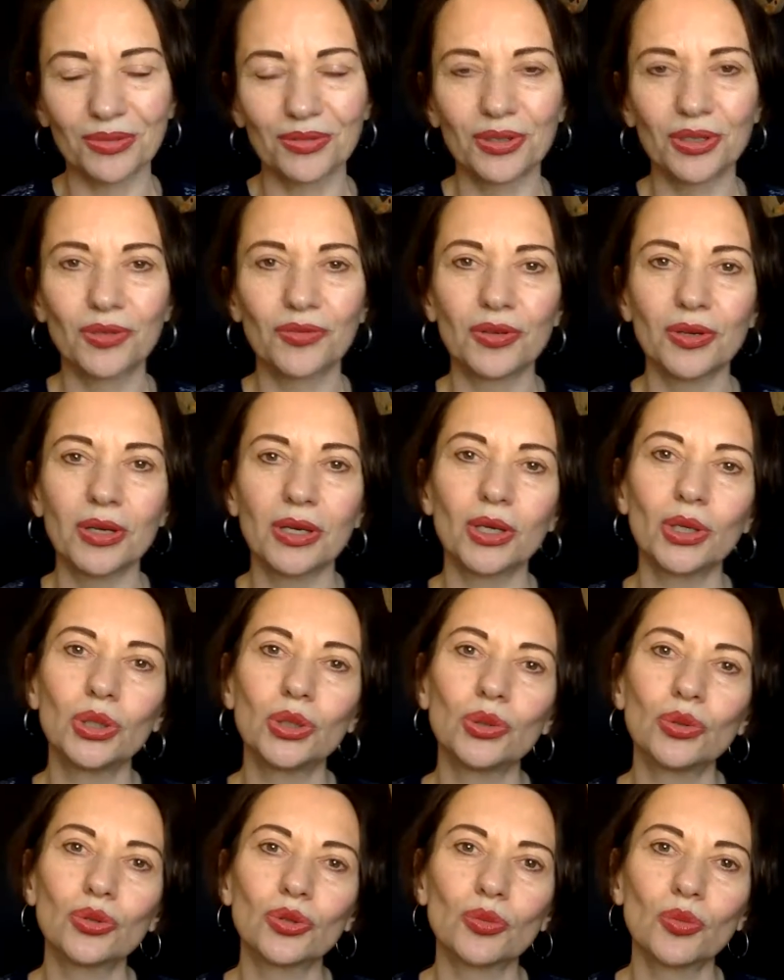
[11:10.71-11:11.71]
which we
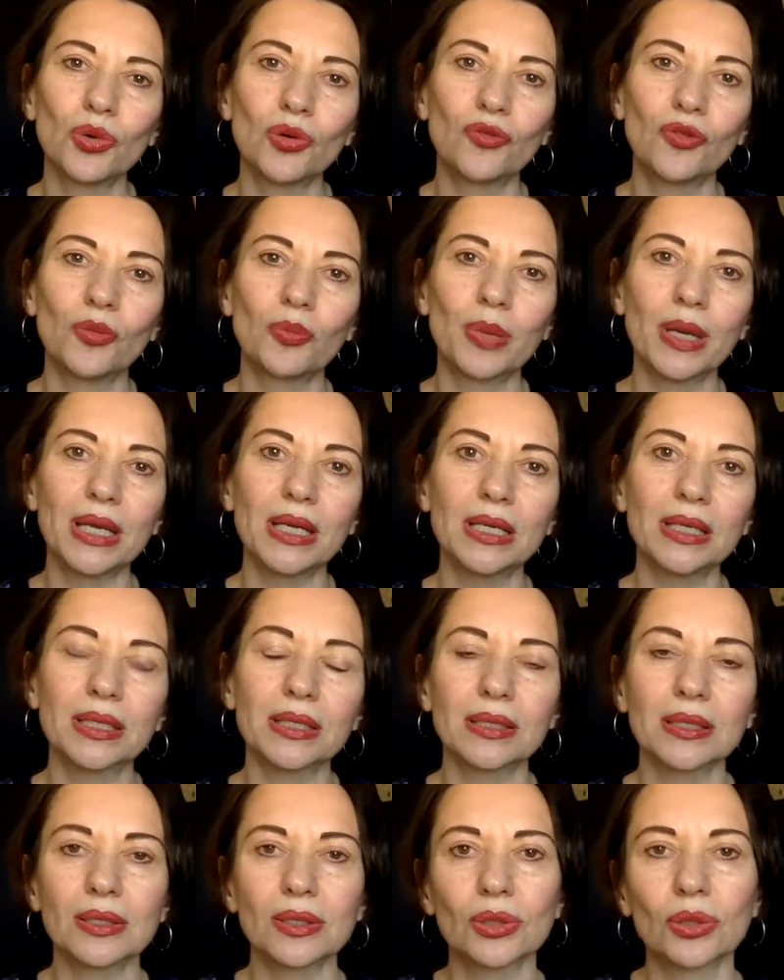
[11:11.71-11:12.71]
use more for
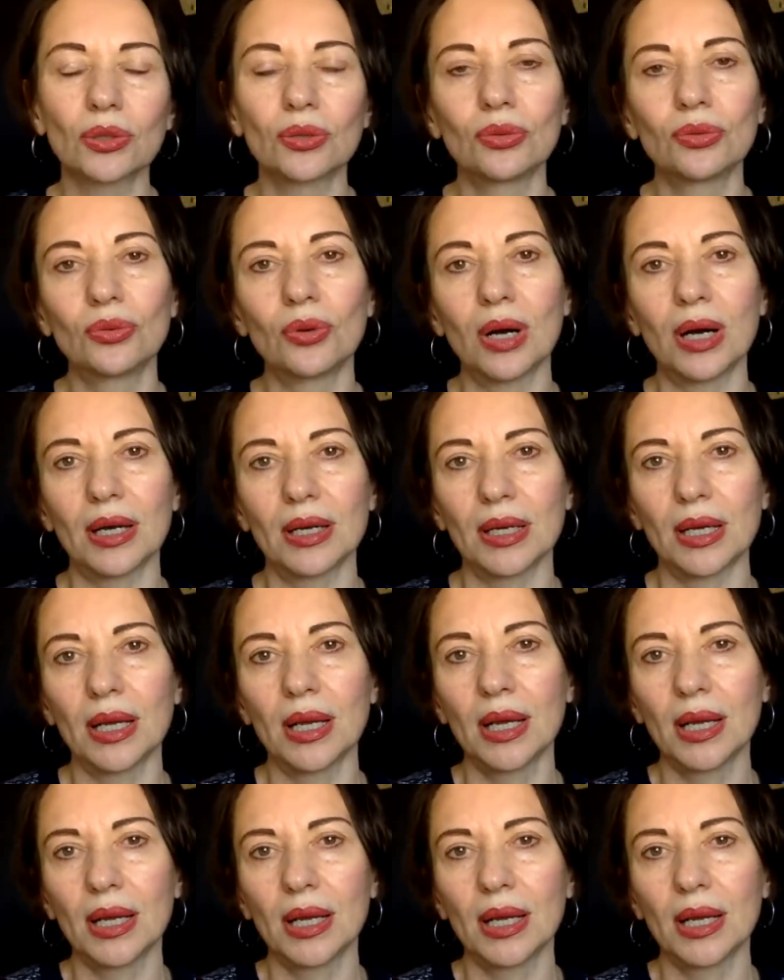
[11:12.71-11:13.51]
patients who are